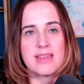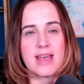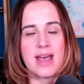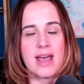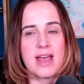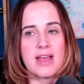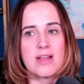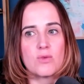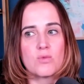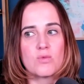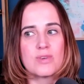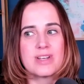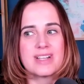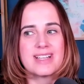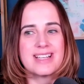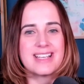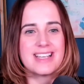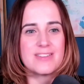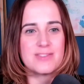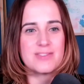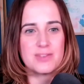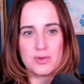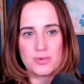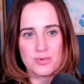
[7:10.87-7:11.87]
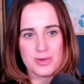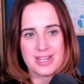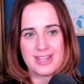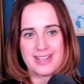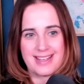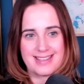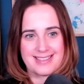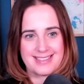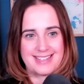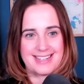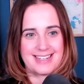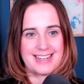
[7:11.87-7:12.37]
that really gives you
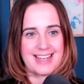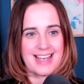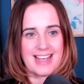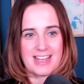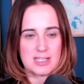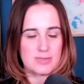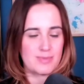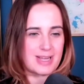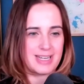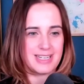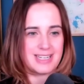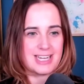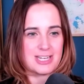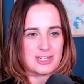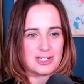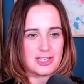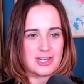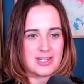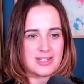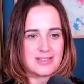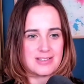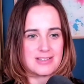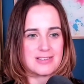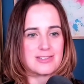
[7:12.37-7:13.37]
realistic expectations.